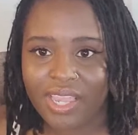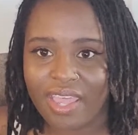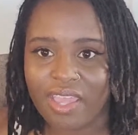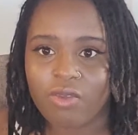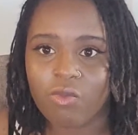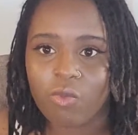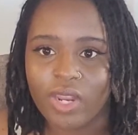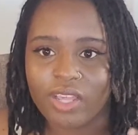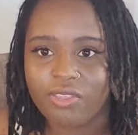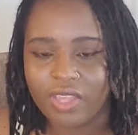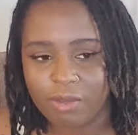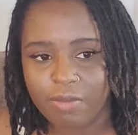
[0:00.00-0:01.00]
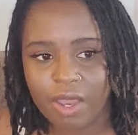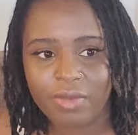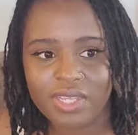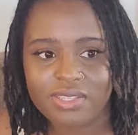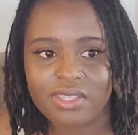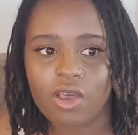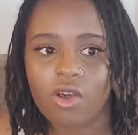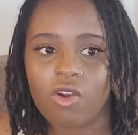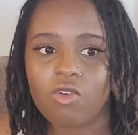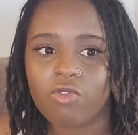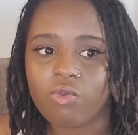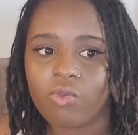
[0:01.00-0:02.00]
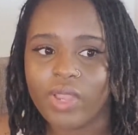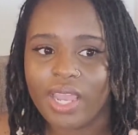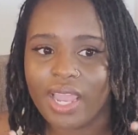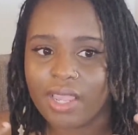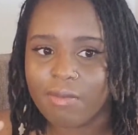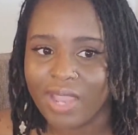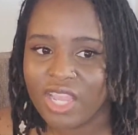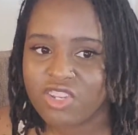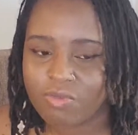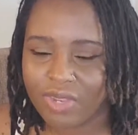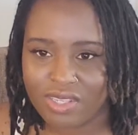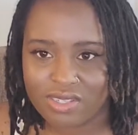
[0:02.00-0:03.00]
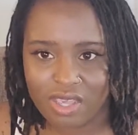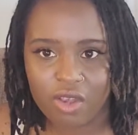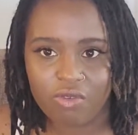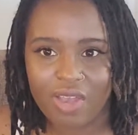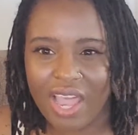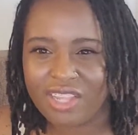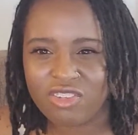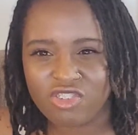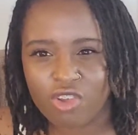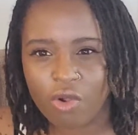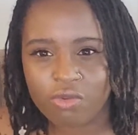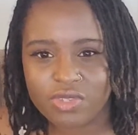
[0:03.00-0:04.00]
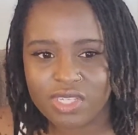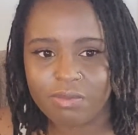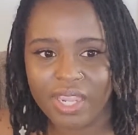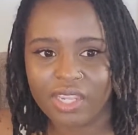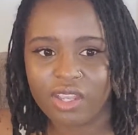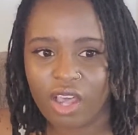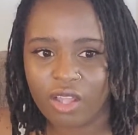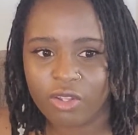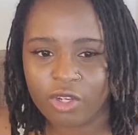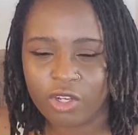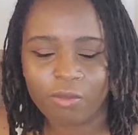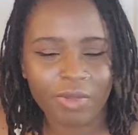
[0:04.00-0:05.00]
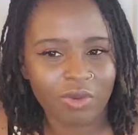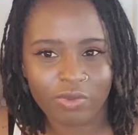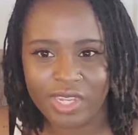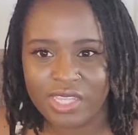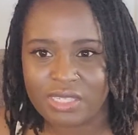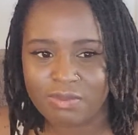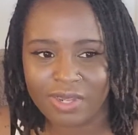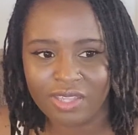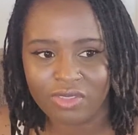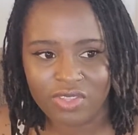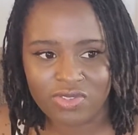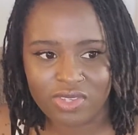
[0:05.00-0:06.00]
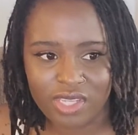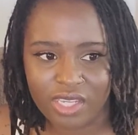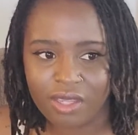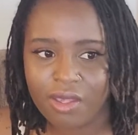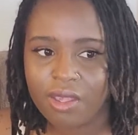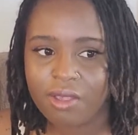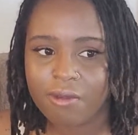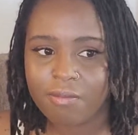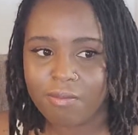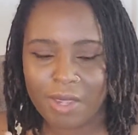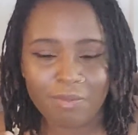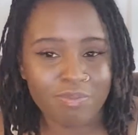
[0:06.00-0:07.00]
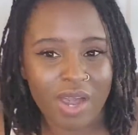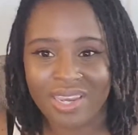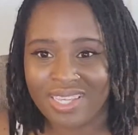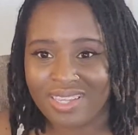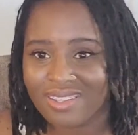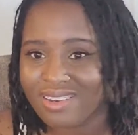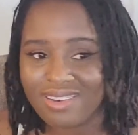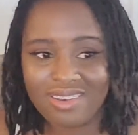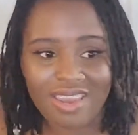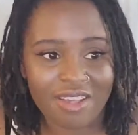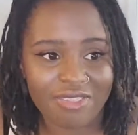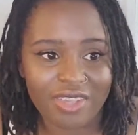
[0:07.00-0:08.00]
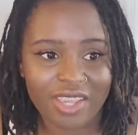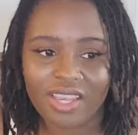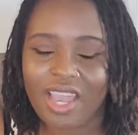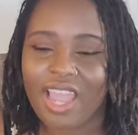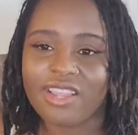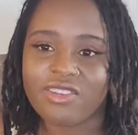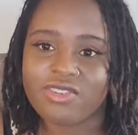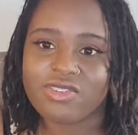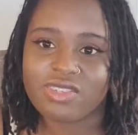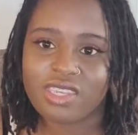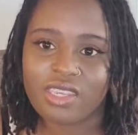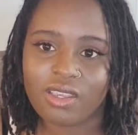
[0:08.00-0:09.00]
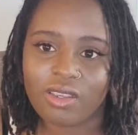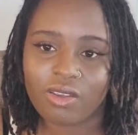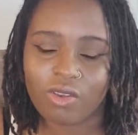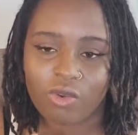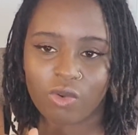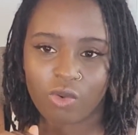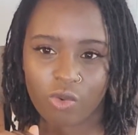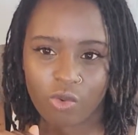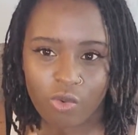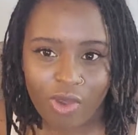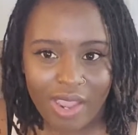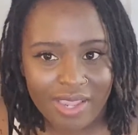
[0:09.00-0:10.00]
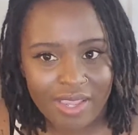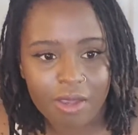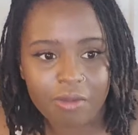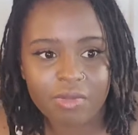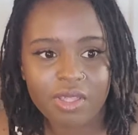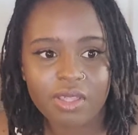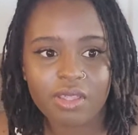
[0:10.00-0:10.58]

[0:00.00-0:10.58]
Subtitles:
head, when I think about myself, when I imagine myself, I don't see my color, my race, my ethnicity, my body, nothing. I just see who I am